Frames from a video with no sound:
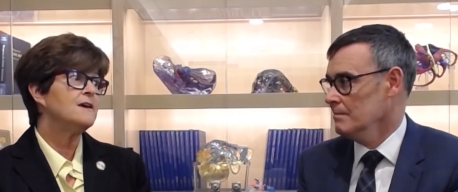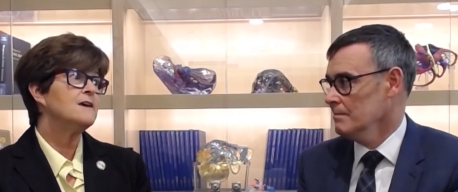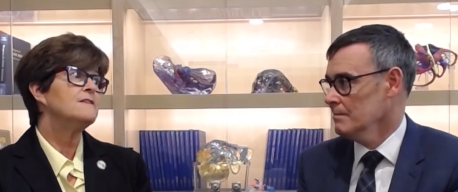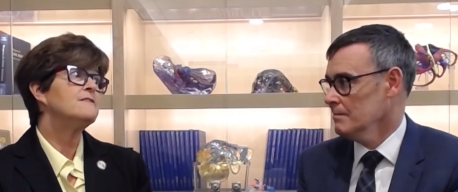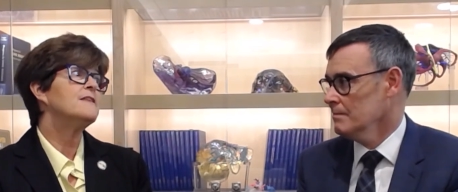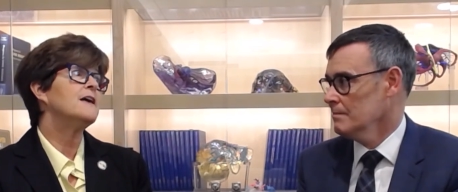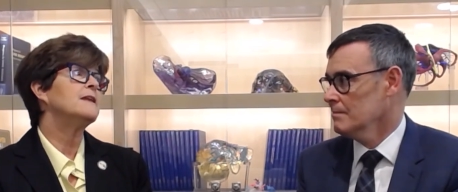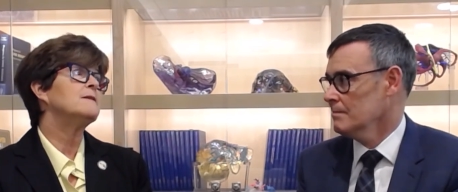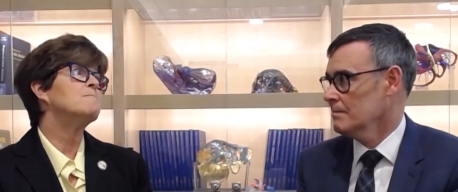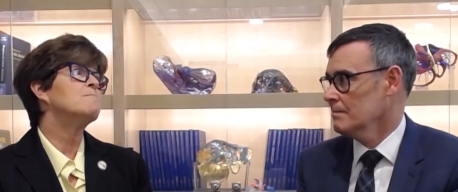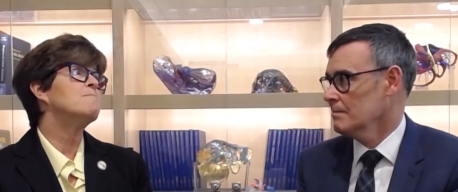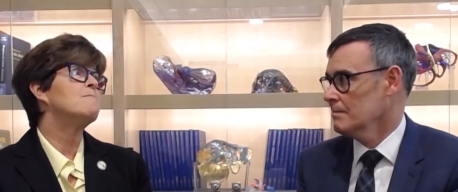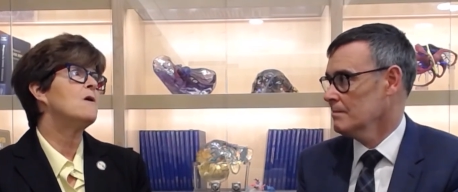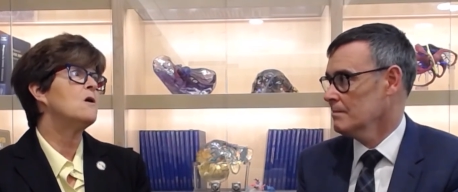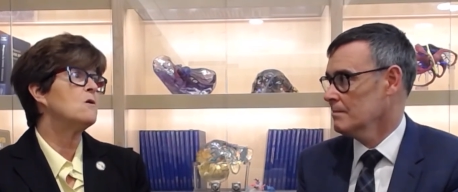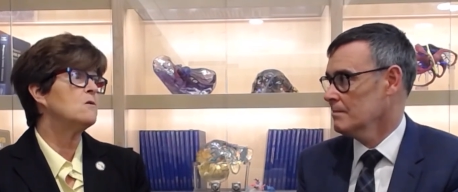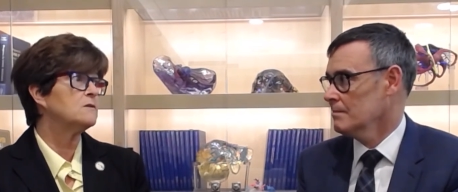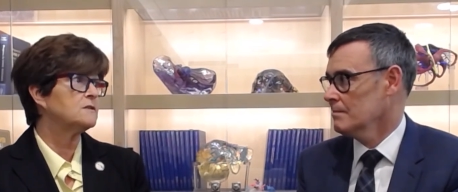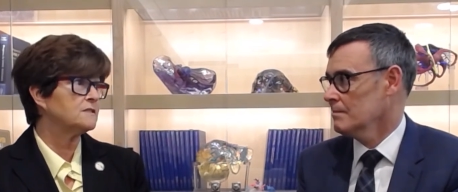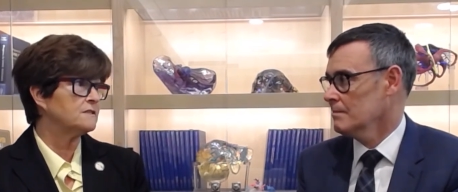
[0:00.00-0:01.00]
Speaker 1: than
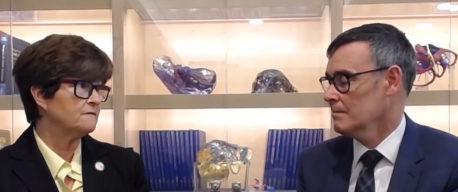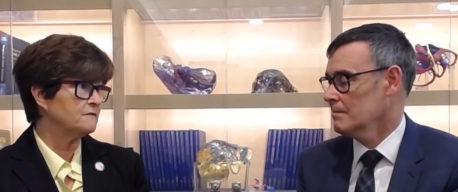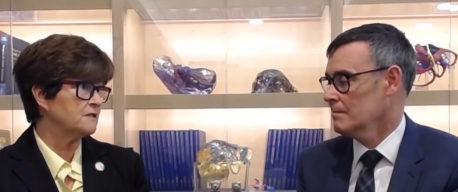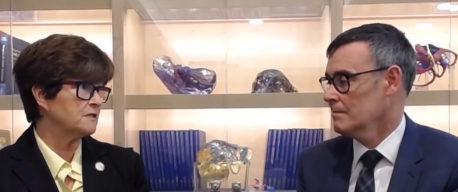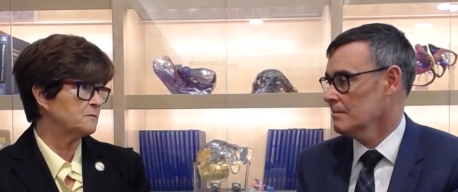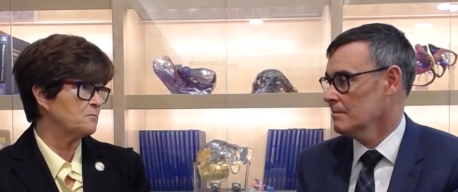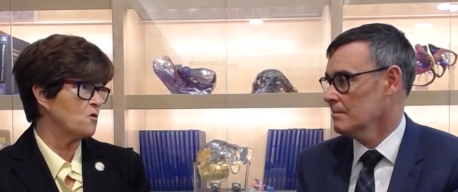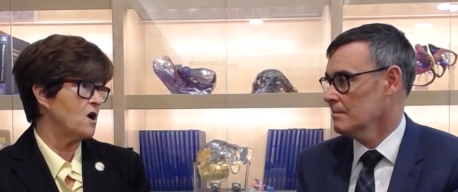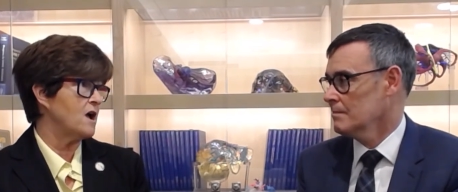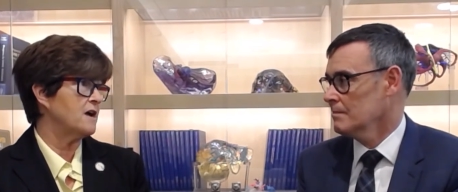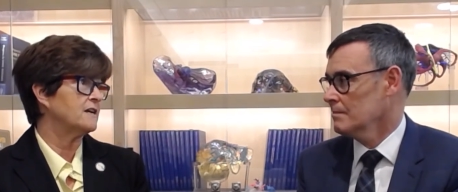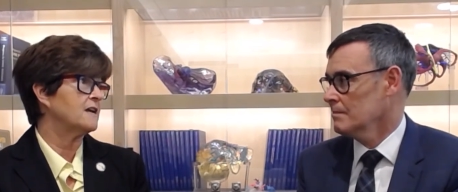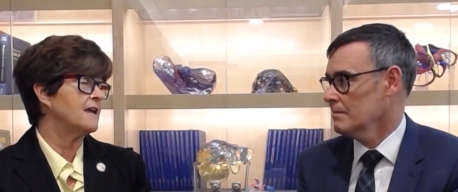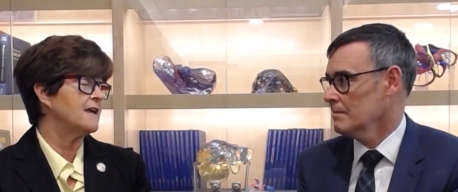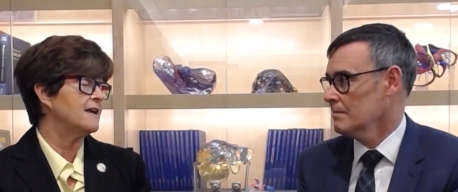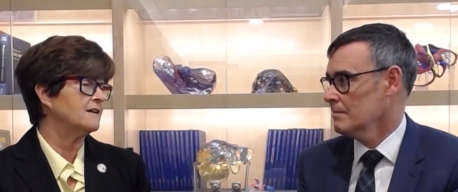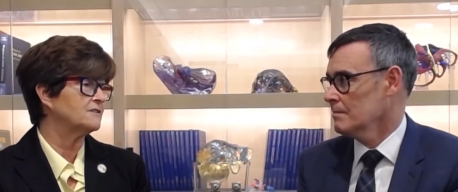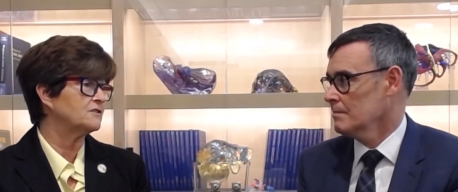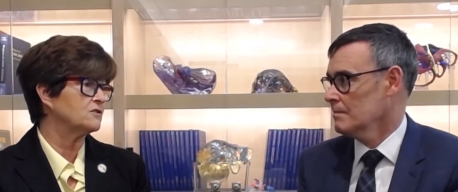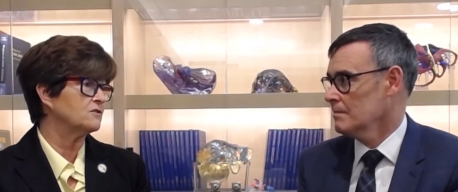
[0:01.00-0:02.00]
most of the sporadic
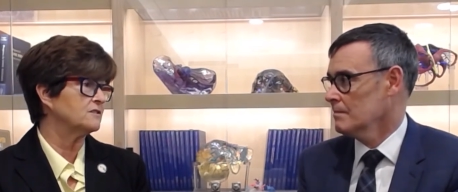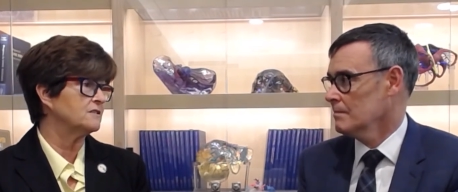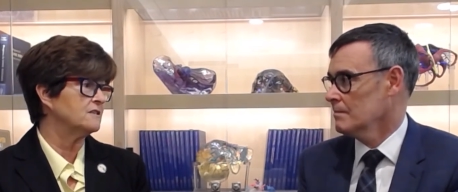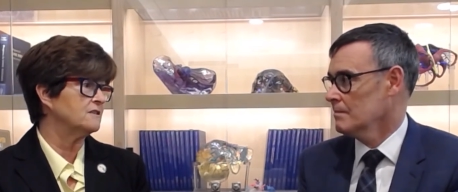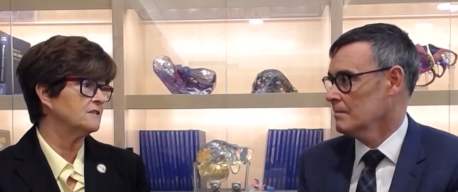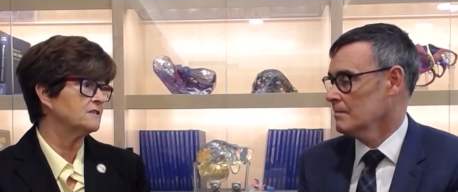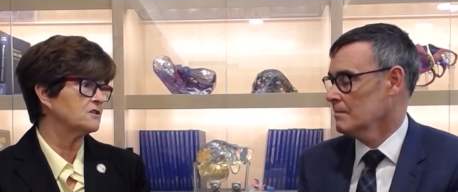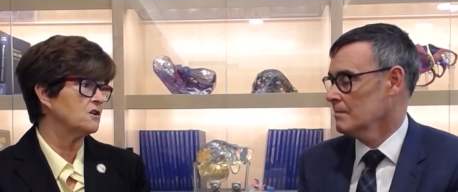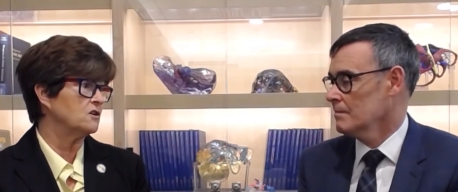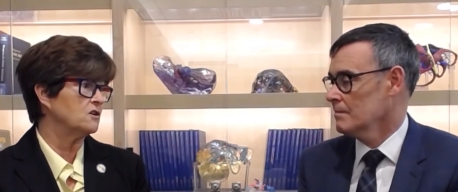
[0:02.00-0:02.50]
cancers in this